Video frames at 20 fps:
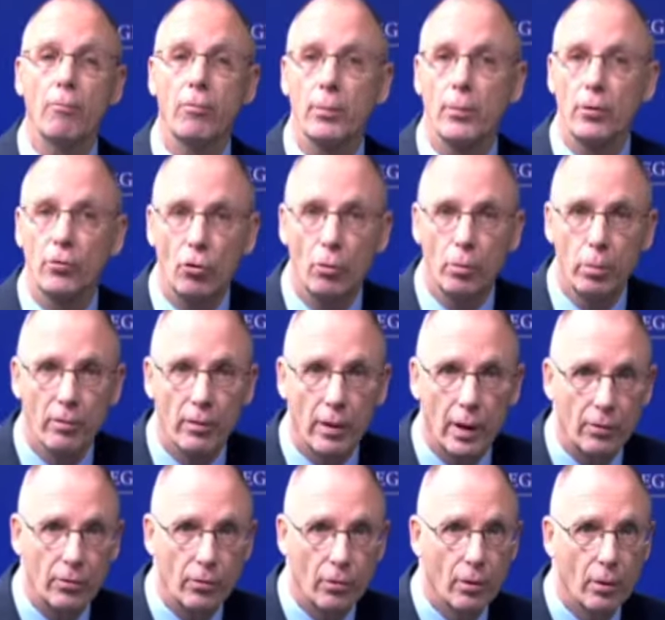from the
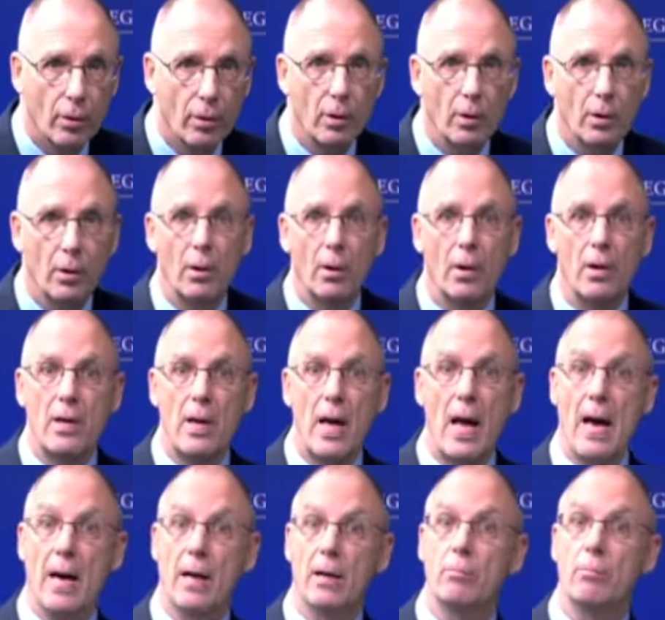supervisor
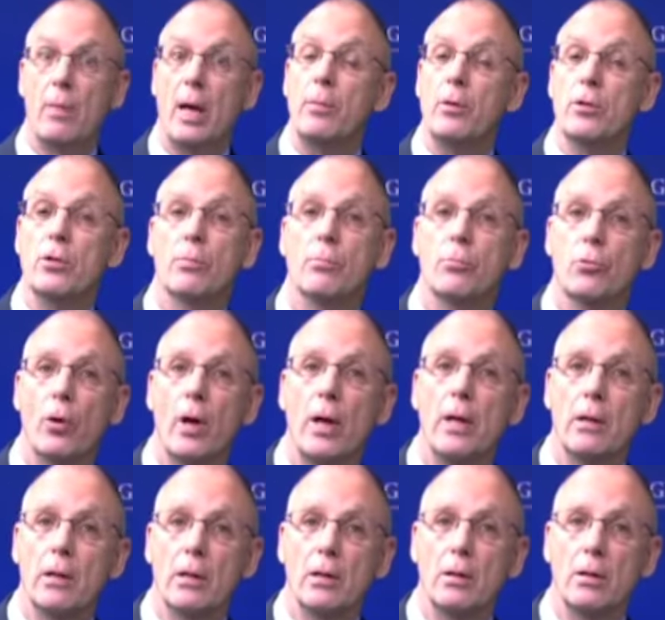and maybe some
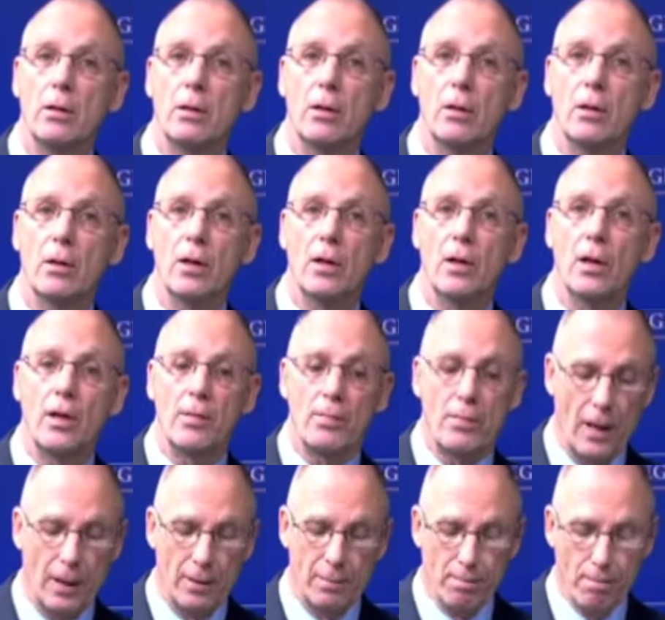training.
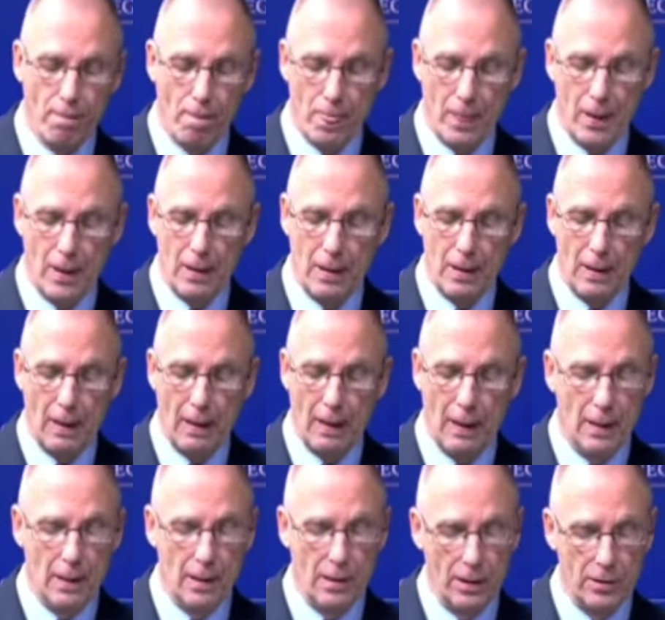That,
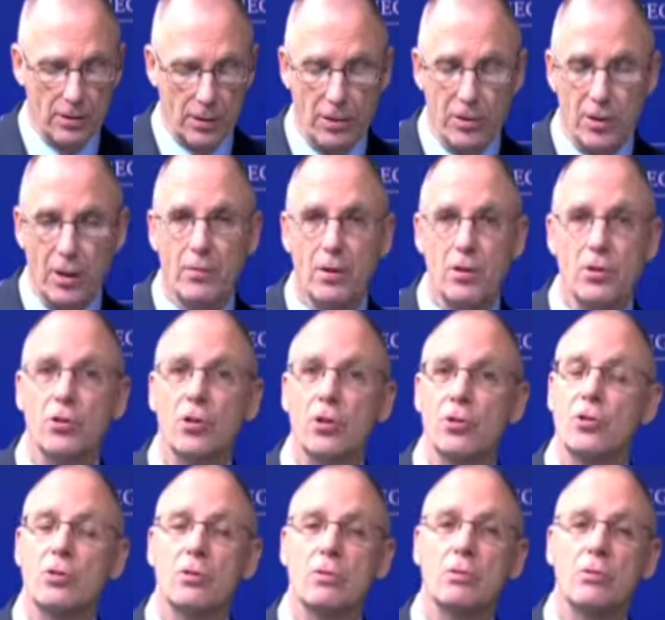as I said, this
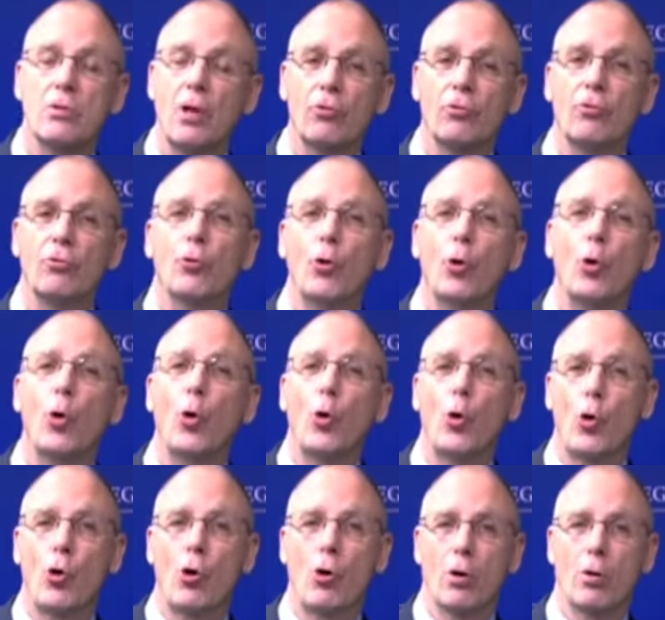just doesn't
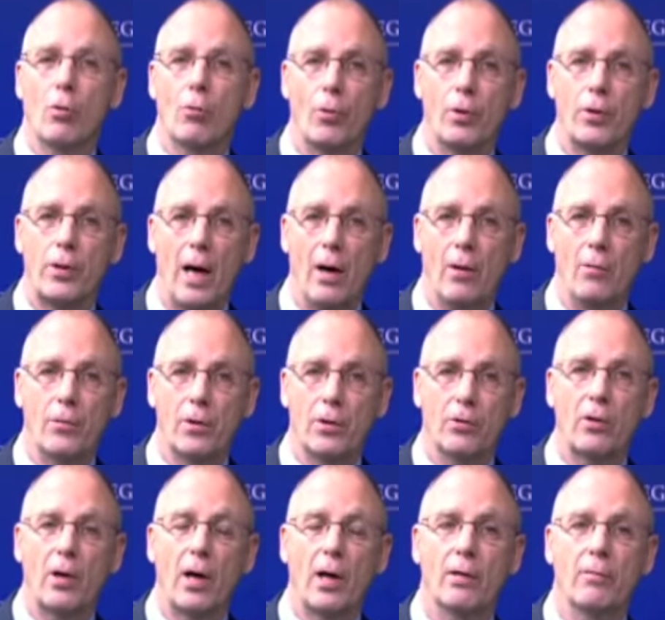occur without this
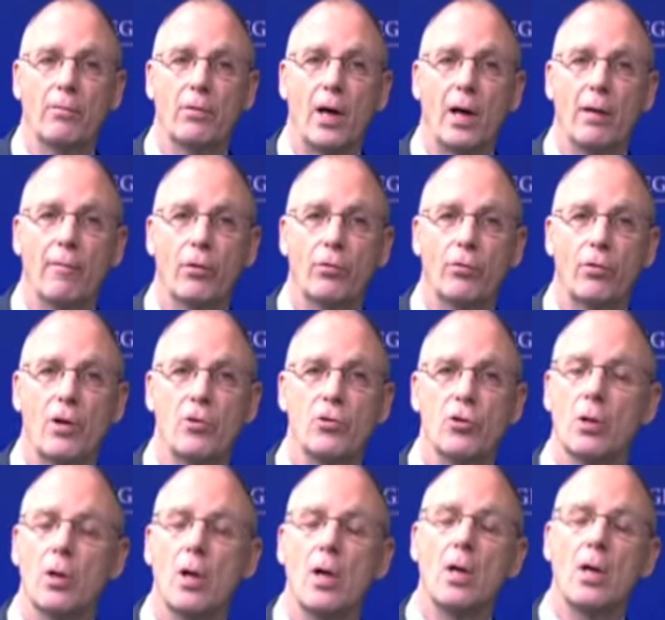kind of
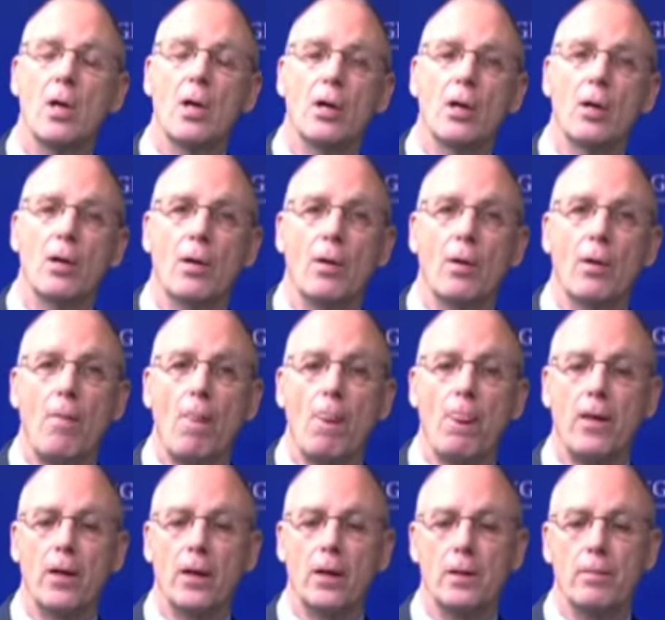conversation.
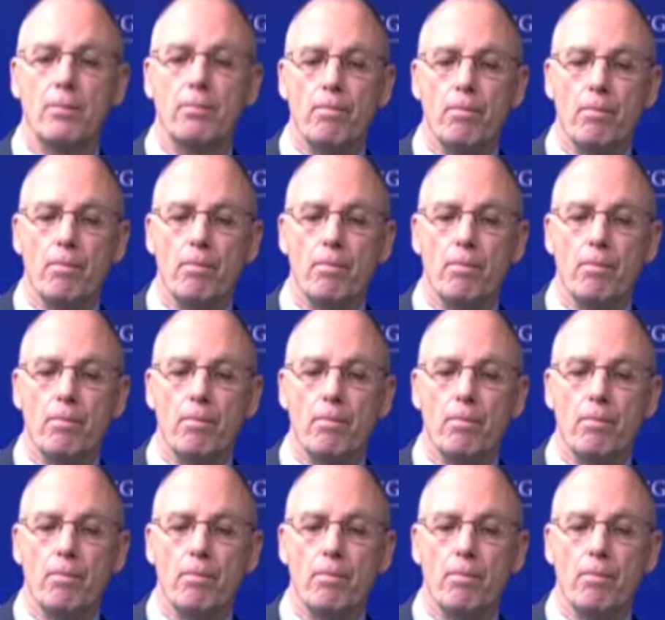The